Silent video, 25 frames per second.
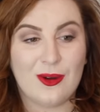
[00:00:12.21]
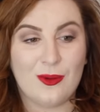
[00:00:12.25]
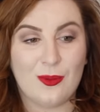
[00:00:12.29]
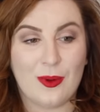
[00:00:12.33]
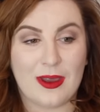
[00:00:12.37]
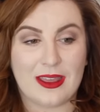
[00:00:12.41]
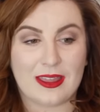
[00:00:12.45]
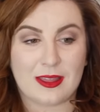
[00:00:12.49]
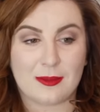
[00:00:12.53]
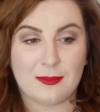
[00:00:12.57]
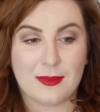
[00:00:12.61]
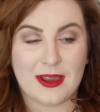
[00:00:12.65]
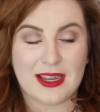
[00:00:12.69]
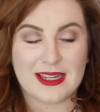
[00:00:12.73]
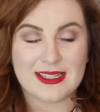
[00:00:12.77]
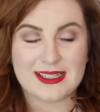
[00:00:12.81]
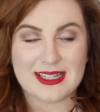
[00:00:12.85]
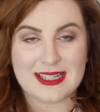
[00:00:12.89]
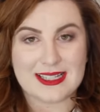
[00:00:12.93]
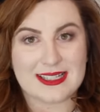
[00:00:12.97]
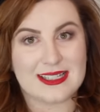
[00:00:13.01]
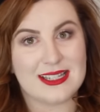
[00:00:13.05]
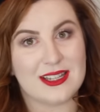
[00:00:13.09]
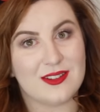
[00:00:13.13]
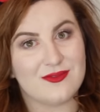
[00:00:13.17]
with my
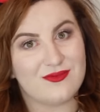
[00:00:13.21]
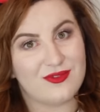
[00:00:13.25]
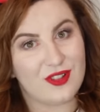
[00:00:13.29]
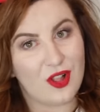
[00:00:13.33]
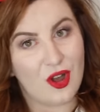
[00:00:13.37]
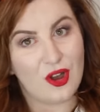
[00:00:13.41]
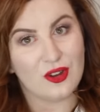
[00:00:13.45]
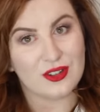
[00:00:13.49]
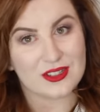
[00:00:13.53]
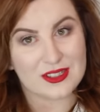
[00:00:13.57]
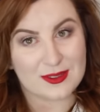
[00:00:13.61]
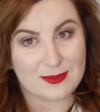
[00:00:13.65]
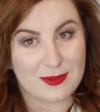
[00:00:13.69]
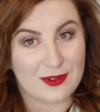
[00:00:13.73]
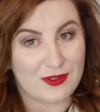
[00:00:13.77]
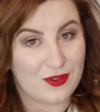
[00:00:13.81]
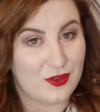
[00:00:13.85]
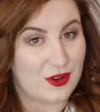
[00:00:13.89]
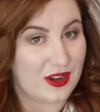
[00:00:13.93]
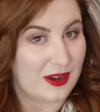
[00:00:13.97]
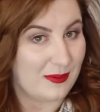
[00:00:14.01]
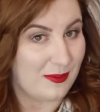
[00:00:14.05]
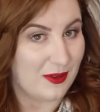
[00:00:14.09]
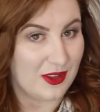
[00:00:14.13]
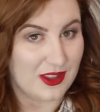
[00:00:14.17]
Disney vlogs
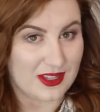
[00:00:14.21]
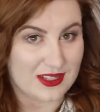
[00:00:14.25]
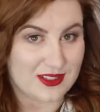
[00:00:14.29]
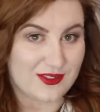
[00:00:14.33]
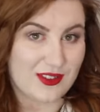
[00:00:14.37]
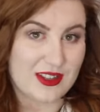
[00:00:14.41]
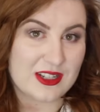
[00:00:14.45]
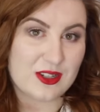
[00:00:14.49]
before I put this